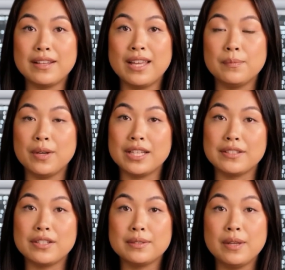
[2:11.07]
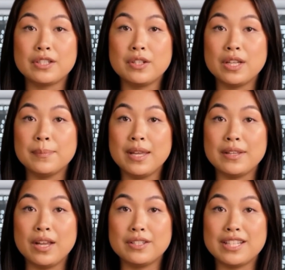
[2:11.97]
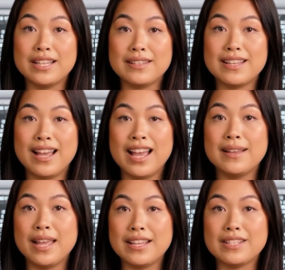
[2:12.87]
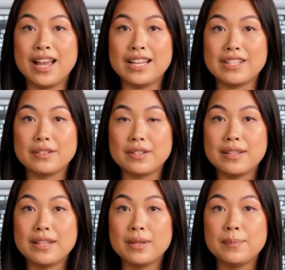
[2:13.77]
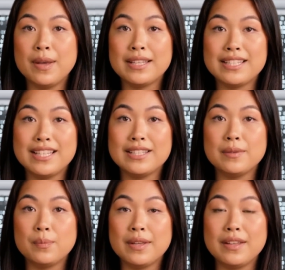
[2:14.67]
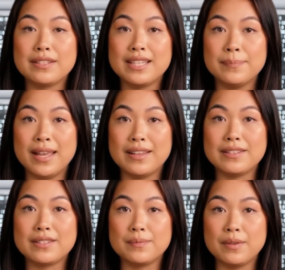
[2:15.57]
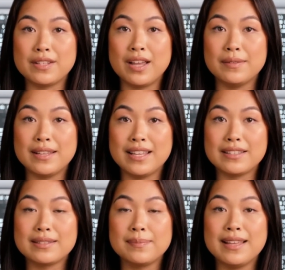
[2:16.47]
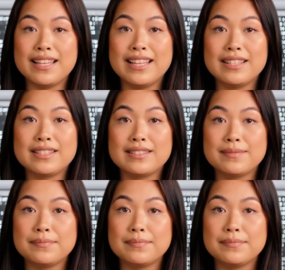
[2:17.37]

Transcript: Embrace this special command option, and let it guide you through the complexities of Windows commands with confidence and ease.